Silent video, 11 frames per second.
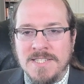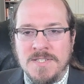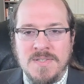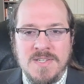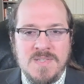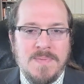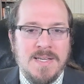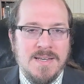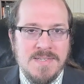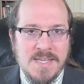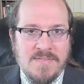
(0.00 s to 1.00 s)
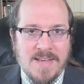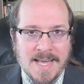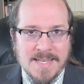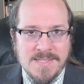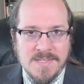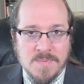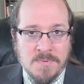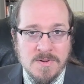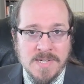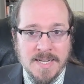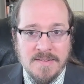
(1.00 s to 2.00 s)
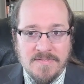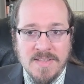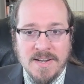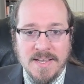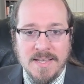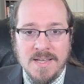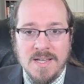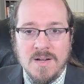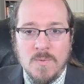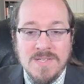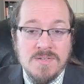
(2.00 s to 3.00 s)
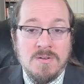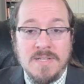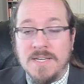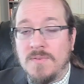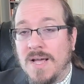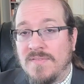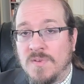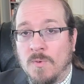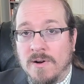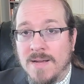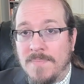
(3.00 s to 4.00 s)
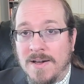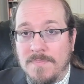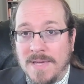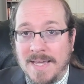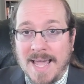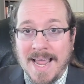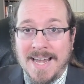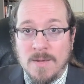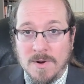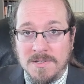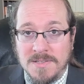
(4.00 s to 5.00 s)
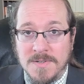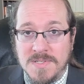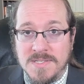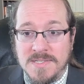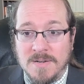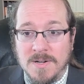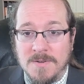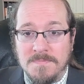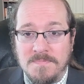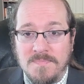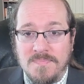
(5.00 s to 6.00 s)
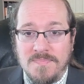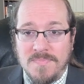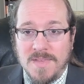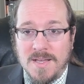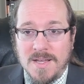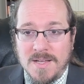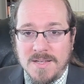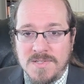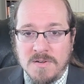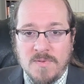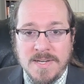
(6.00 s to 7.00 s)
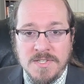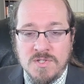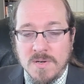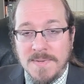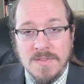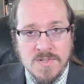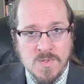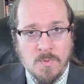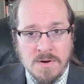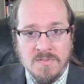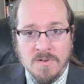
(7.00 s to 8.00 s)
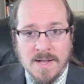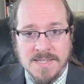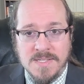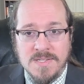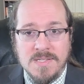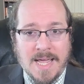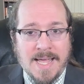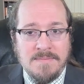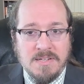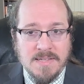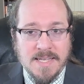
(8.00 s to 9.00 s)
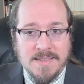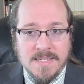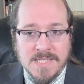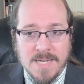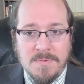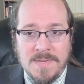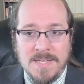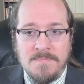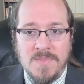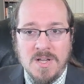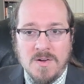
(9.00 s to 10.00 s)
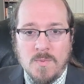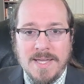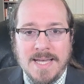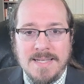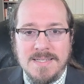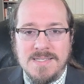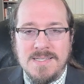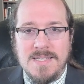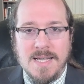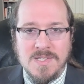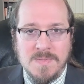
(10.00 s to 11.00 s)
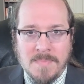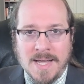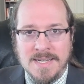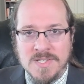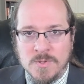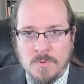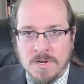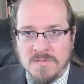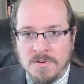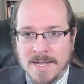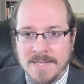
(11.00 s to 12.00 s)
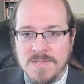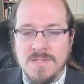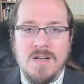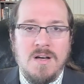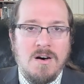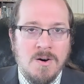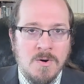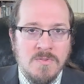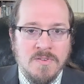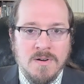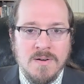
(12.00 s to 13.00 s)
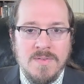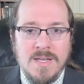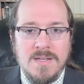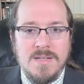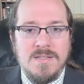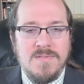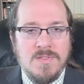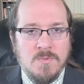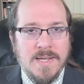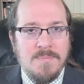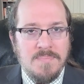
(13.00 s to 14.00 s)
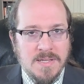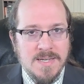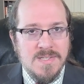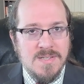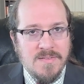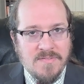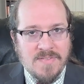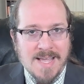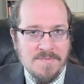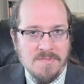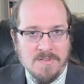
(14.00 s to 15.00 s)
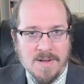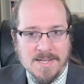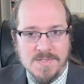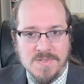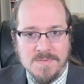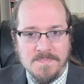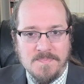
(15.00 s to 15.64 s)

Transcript: do this because if x is approaching infinity, we certainly don't have to worry about it being anywhere close to 0. So if we distribute those 1 over x's and clean things up a bit, we get 6 minus 1 over x over 3 plus 5 over x.